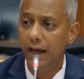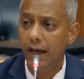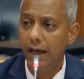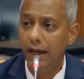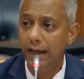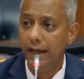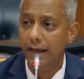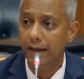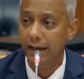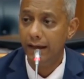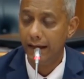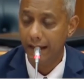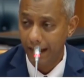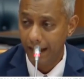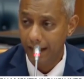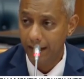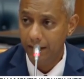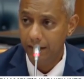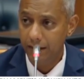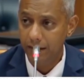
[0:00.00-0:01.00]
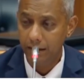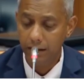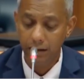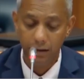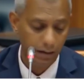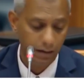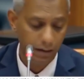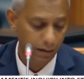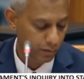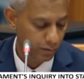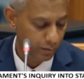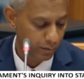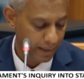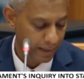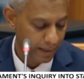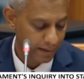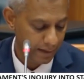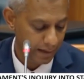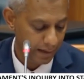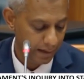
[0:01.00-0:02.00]
And again, you
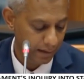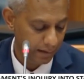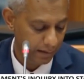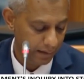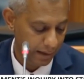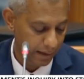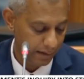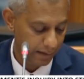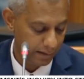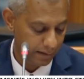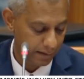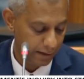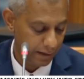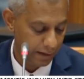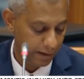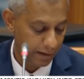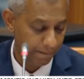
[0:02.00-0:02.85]
may say that